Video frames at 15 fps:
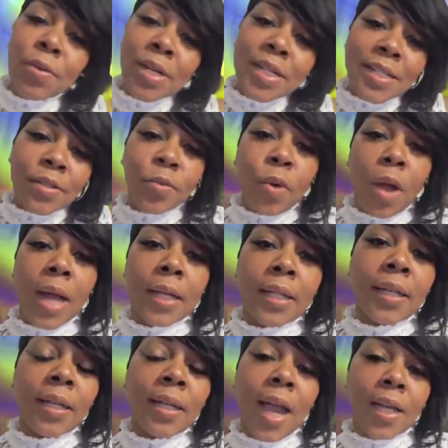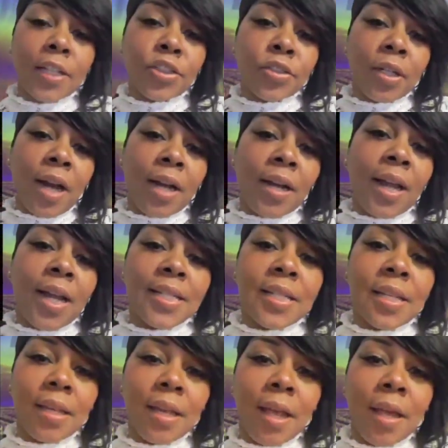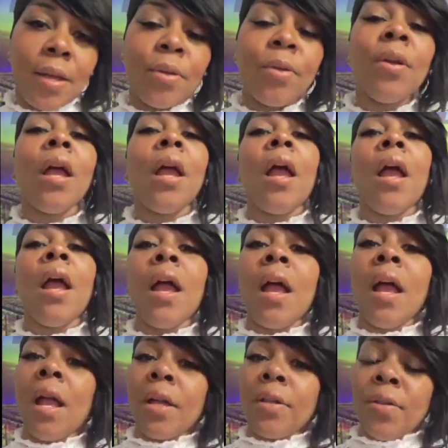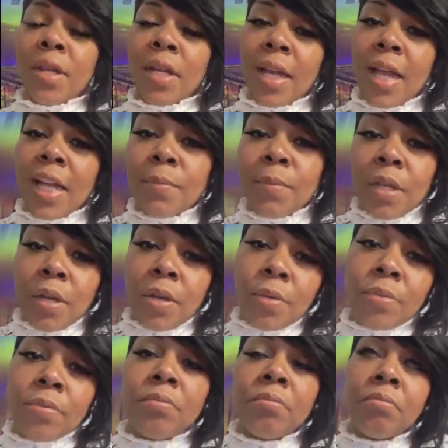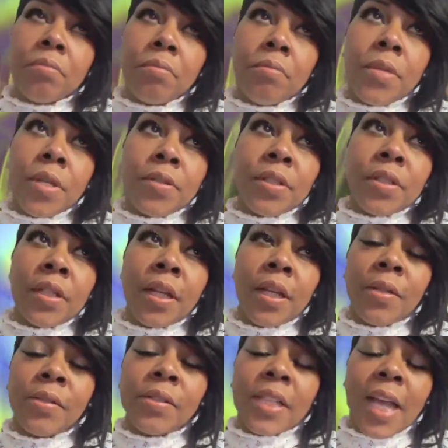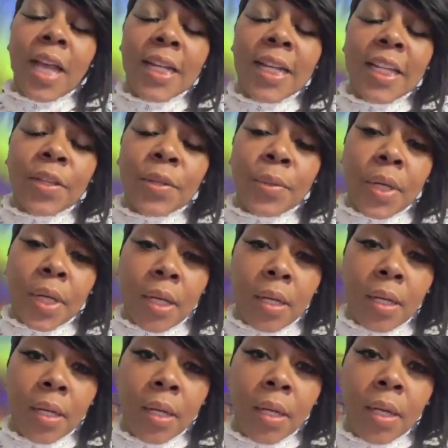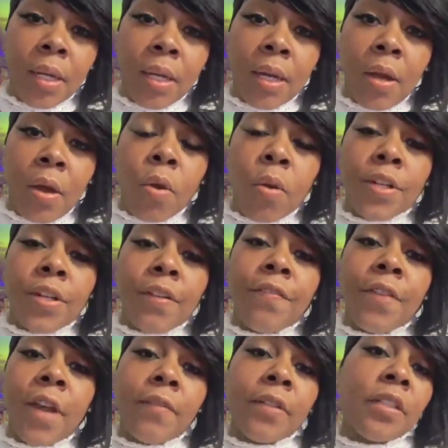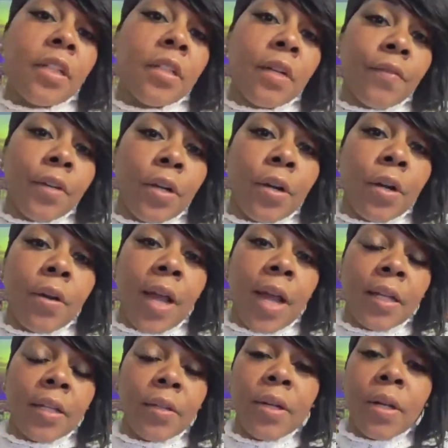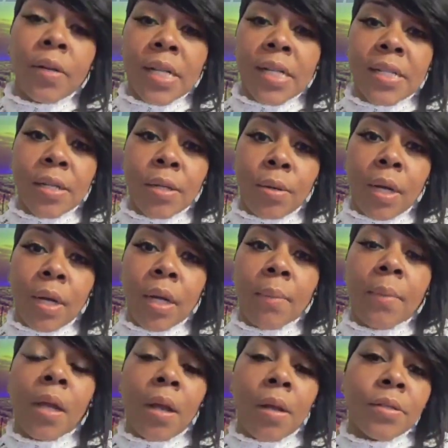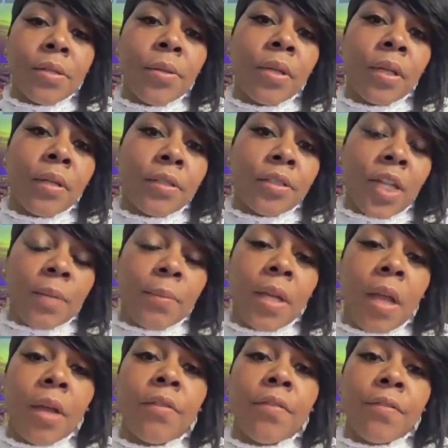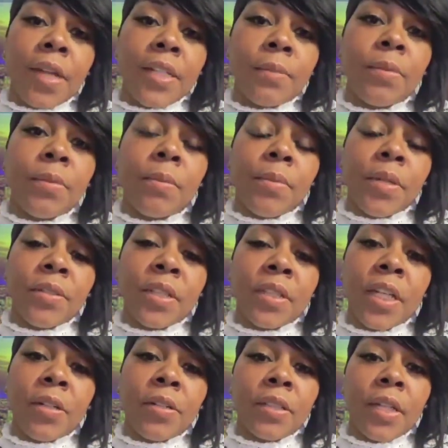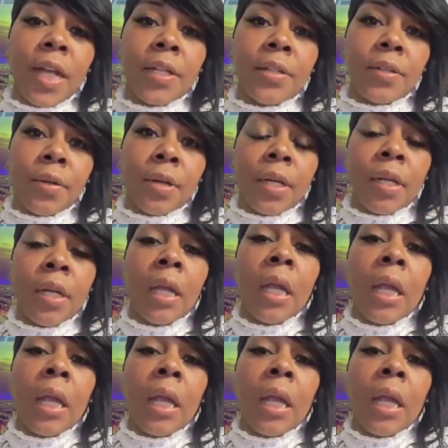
Crystal Wiley, out of straight out of ATL. You can catch me on Mills and Hills 83 or your favorite delivery girl 83 on Instagram. And also you can check me out on Facebook, Mills and Hills 83.